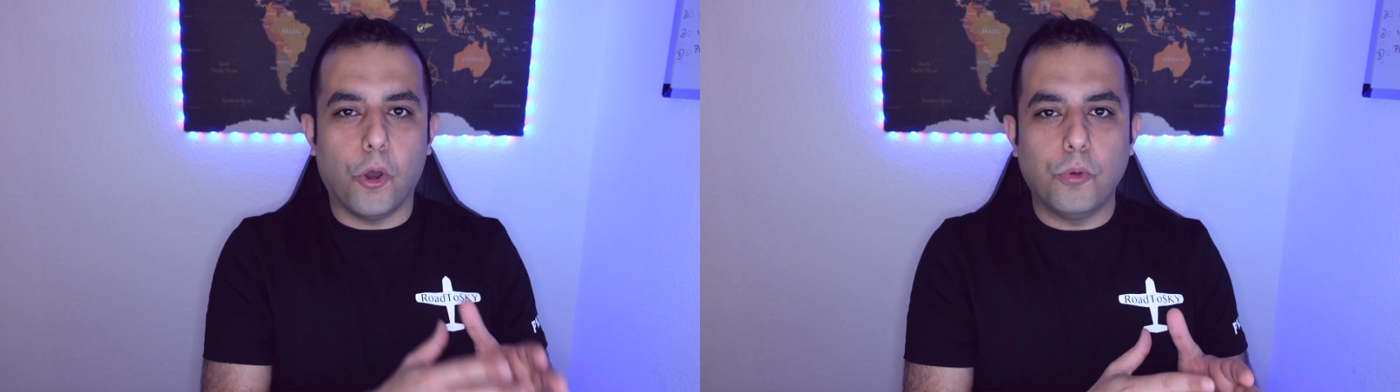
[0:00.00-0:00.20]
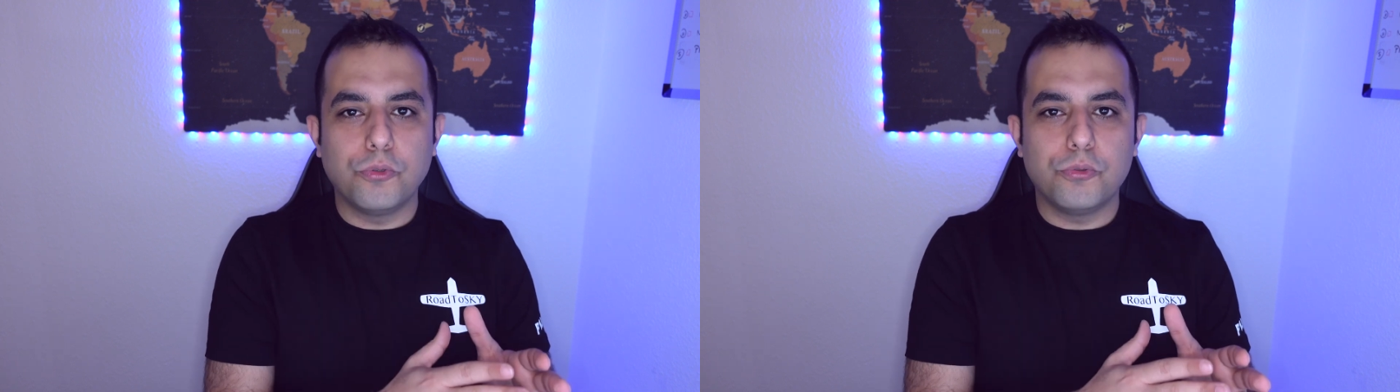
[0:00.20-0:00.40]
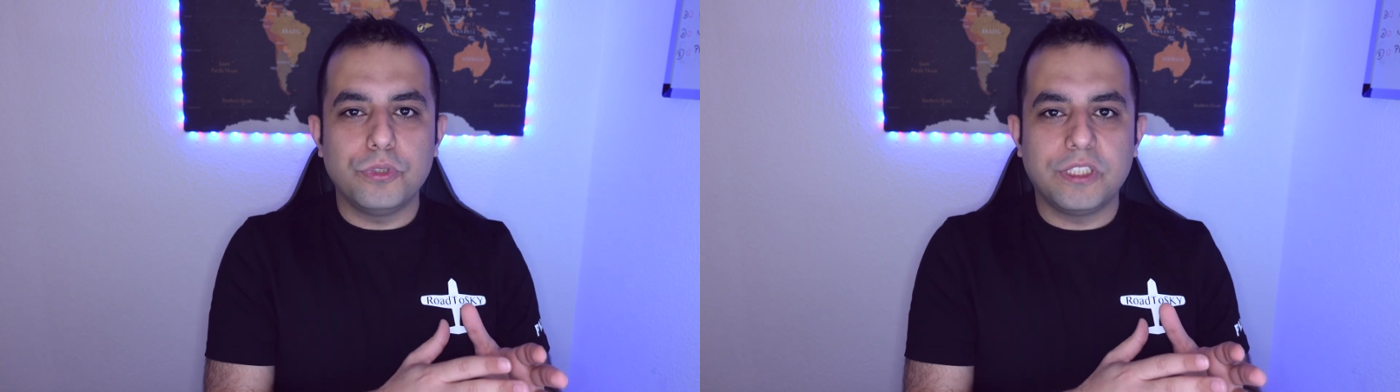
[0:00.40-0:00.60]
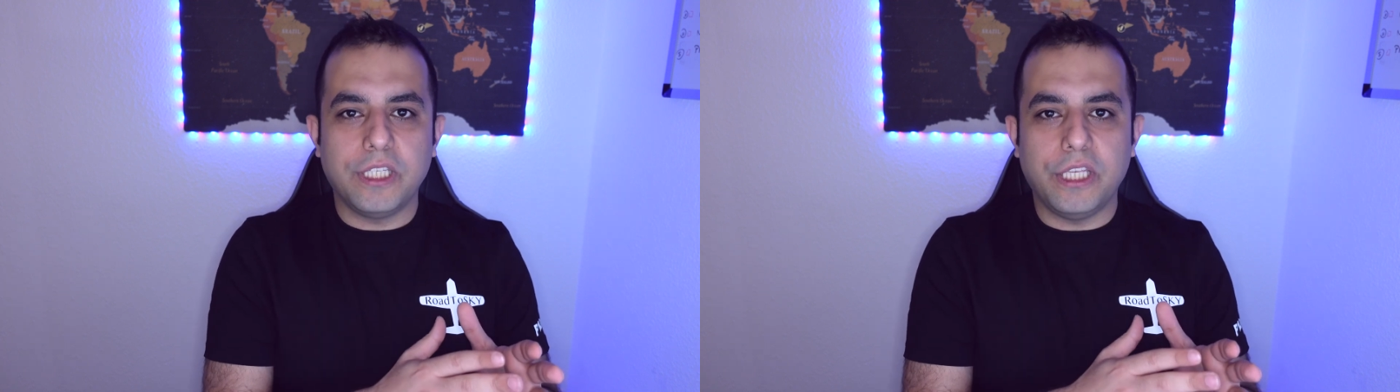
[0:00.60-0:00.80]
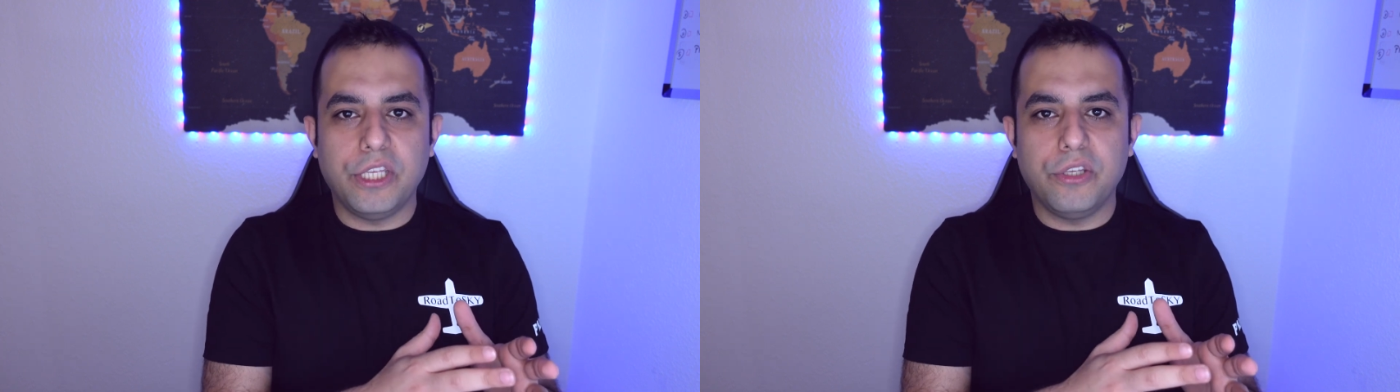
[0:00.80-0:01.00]
own
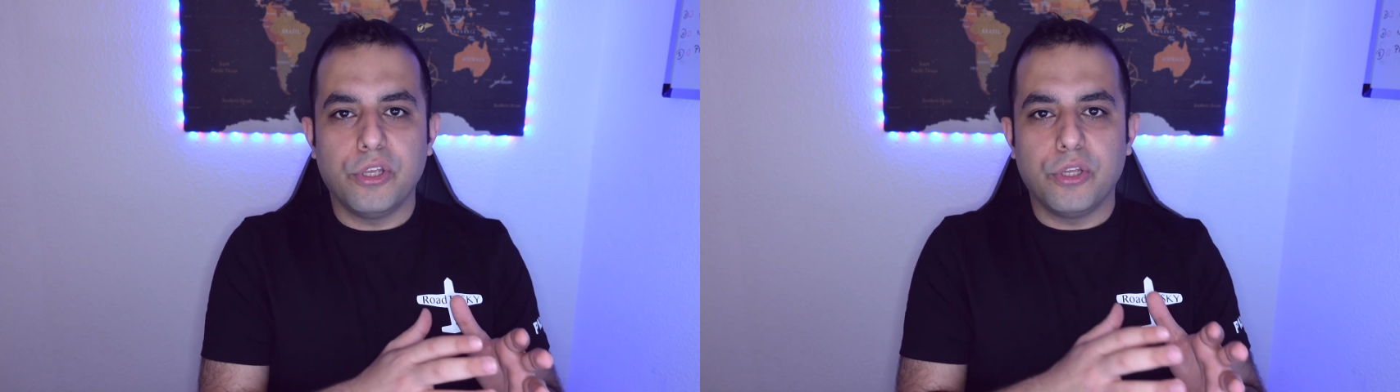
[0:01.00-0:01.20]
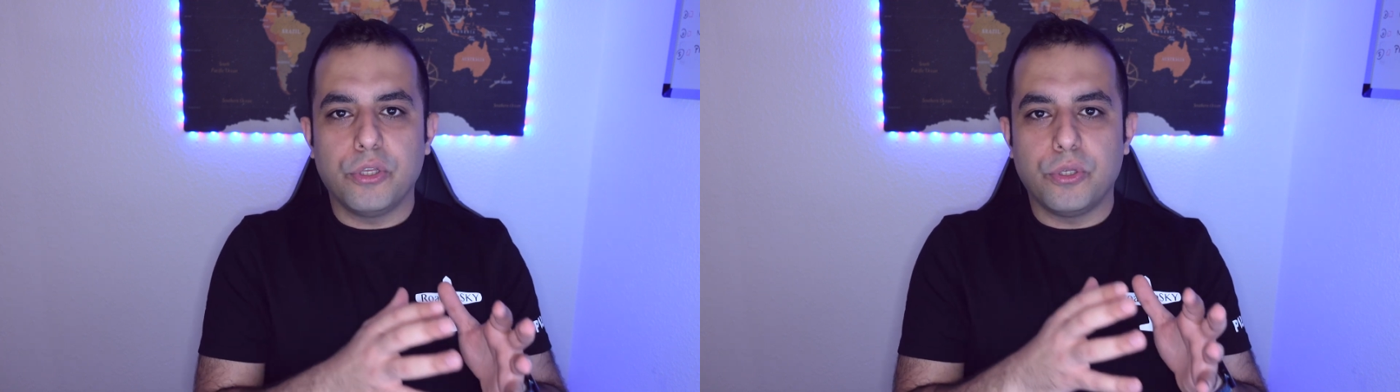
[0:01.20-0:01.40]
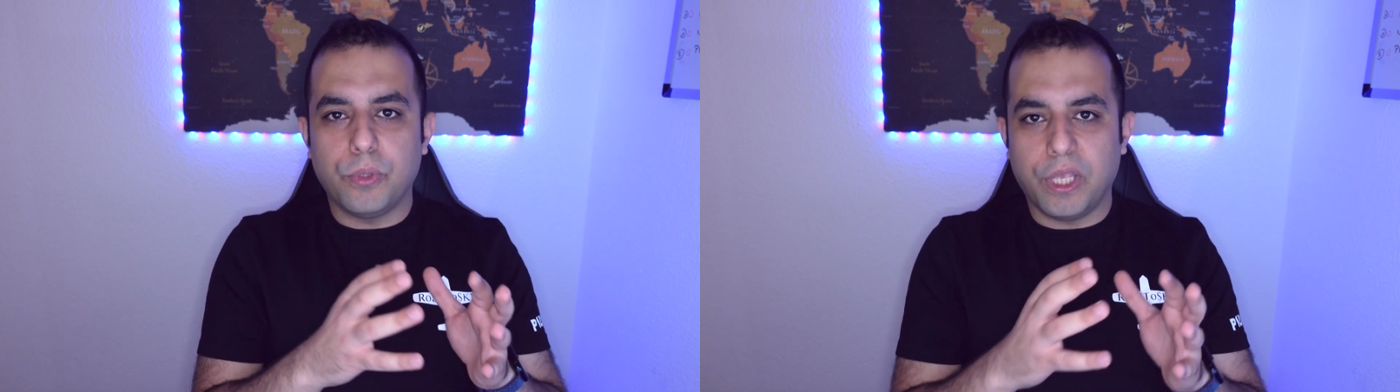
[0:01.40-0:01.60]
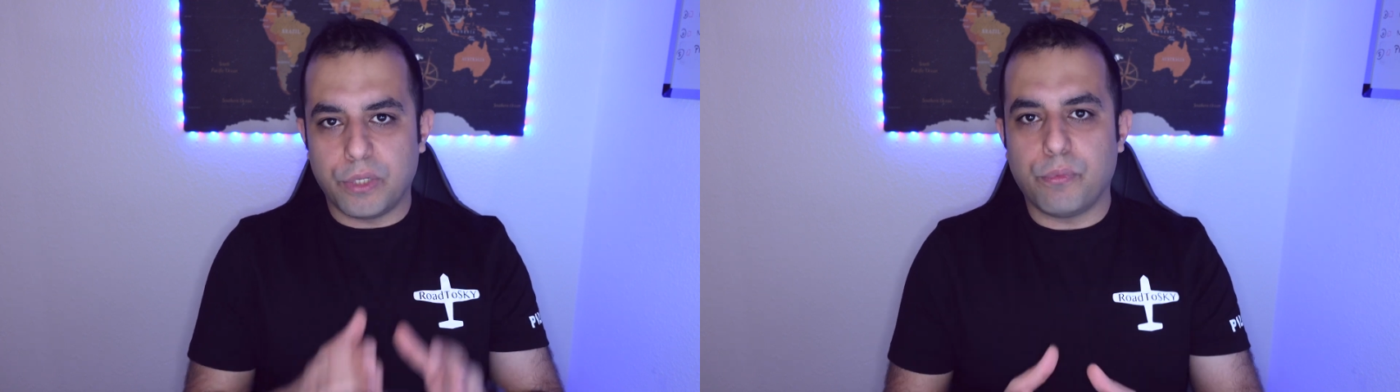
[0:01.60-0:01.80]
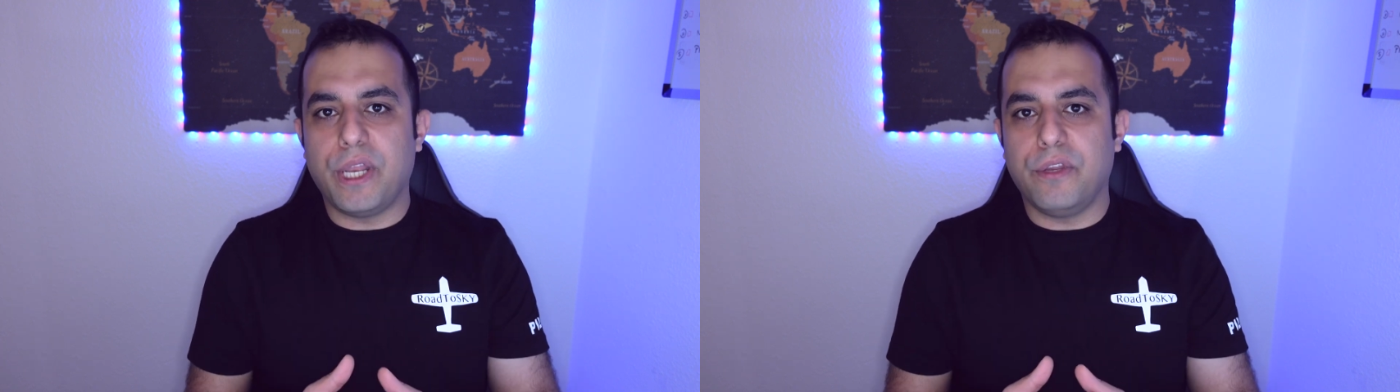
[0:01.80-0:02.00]
routine to
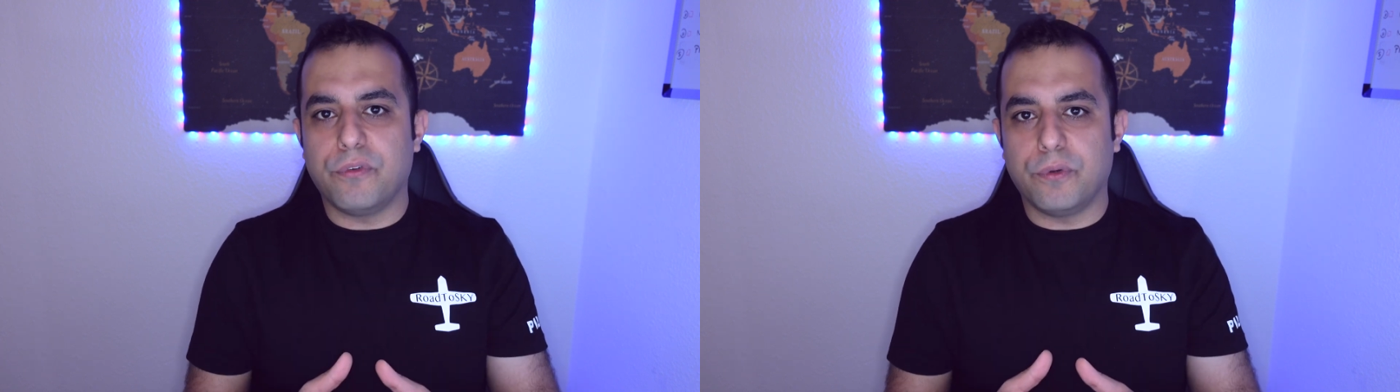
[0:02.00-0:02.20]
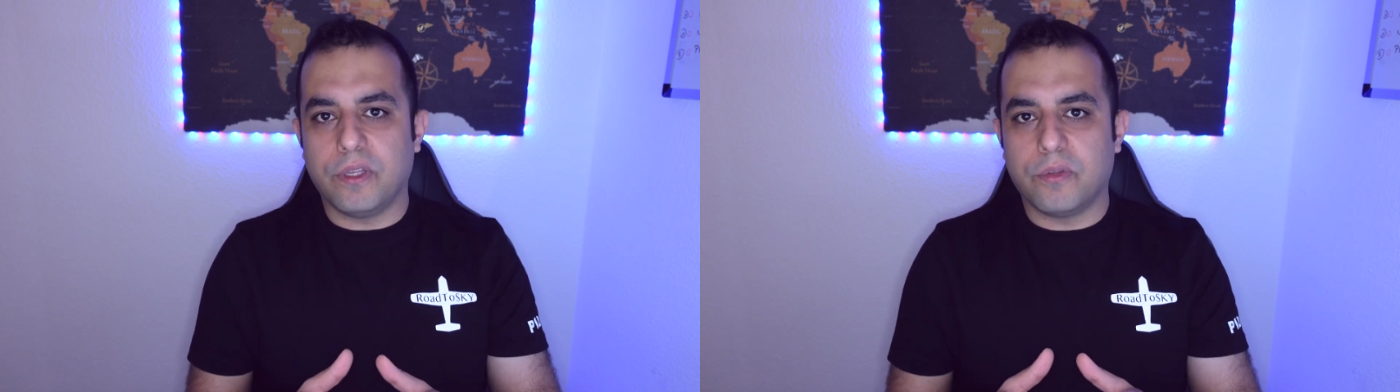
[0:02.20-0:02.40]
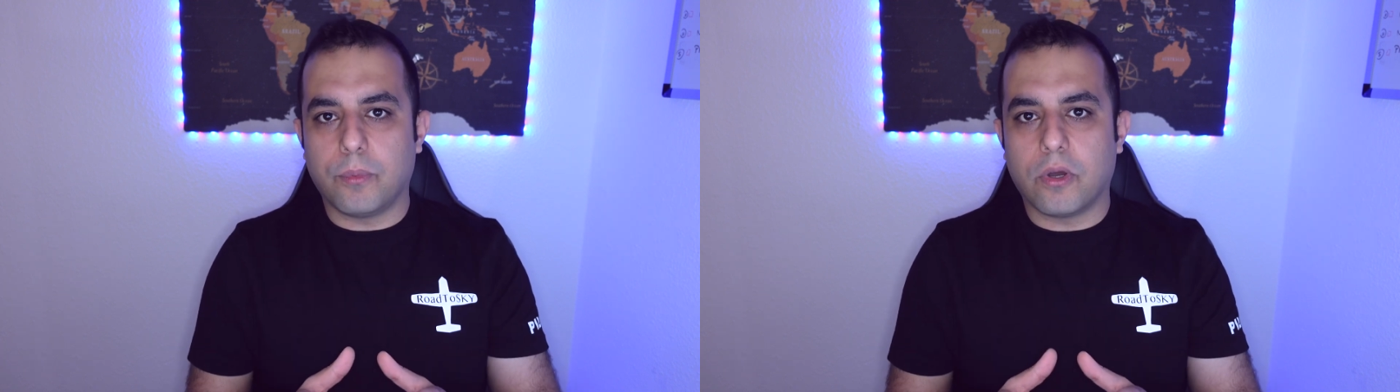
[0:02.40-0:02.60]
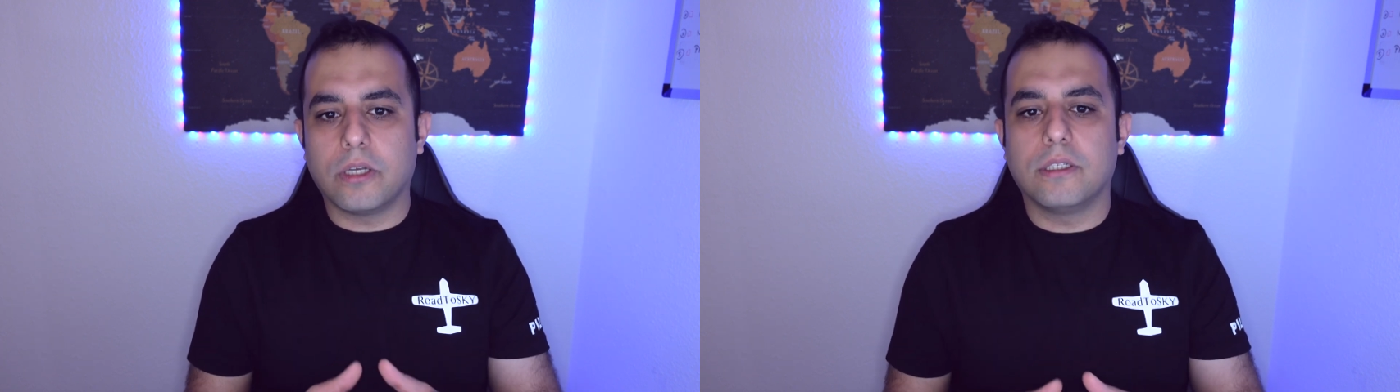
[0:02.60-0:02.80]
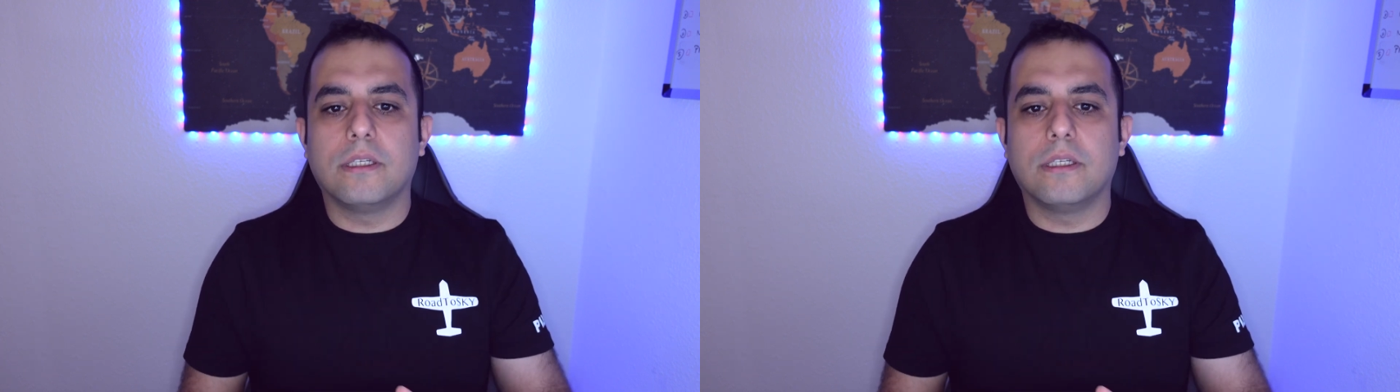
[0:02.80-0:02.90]
get ready for this part.